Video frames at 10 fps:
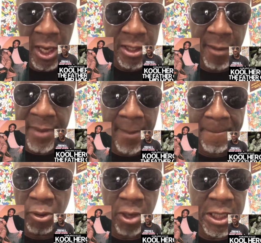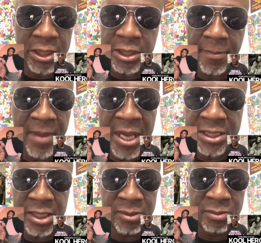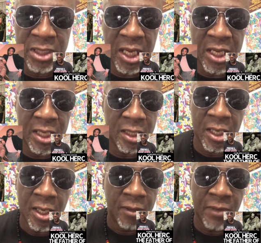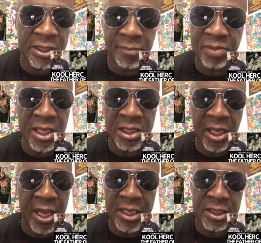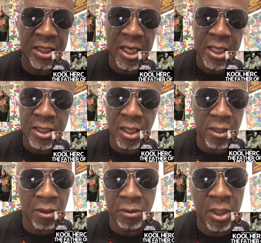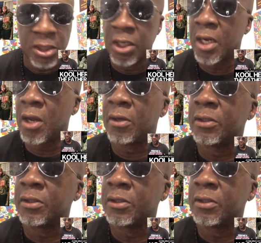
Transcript: the Men Boyers, the Master D, rest in peace, Lance, you know, you know,